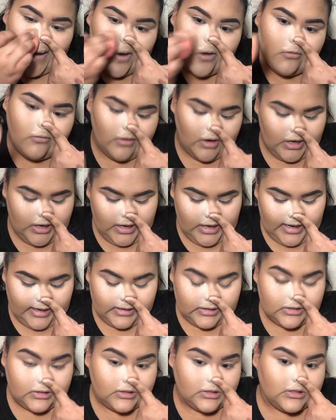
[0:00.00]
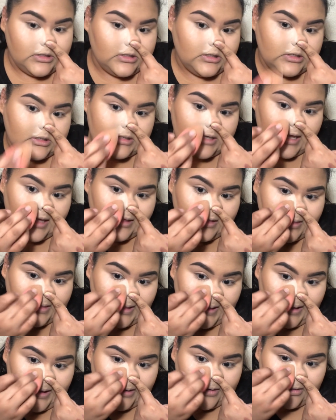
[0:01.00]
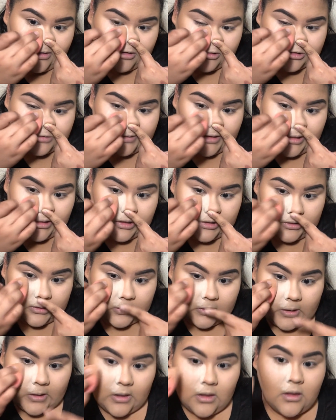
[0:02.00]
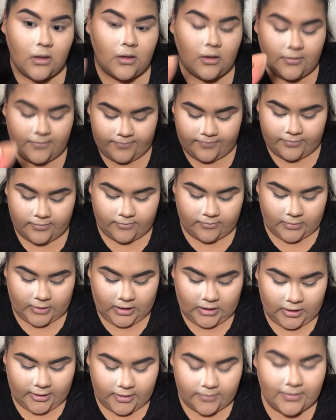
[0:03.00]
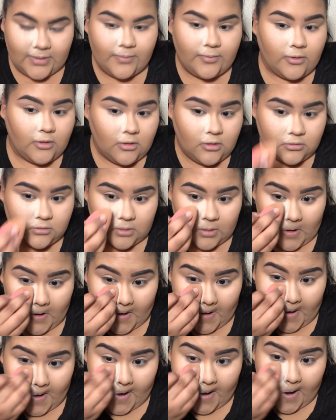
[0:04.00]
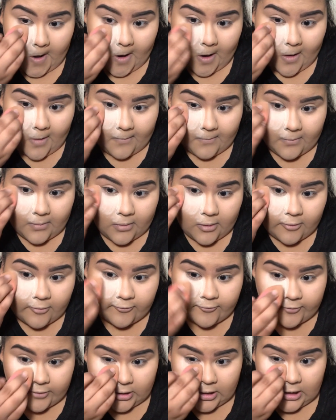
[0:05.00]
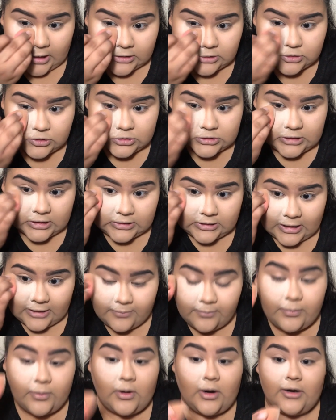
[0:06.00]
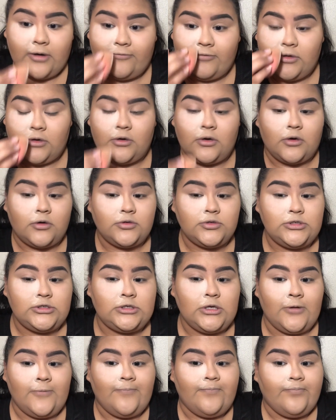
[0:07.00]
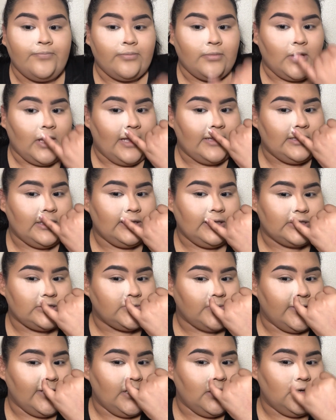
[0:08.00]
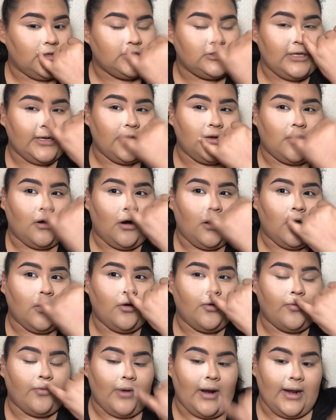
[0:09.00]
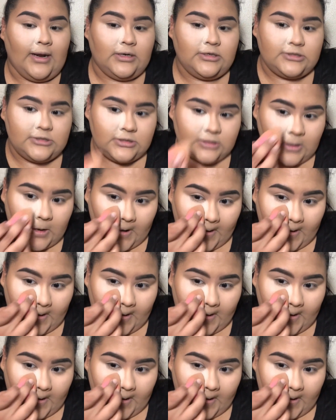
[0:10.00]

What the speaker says: really like set that nose, because a lot of people forget to set that part of the nose, and then that's why it looks like all cracked.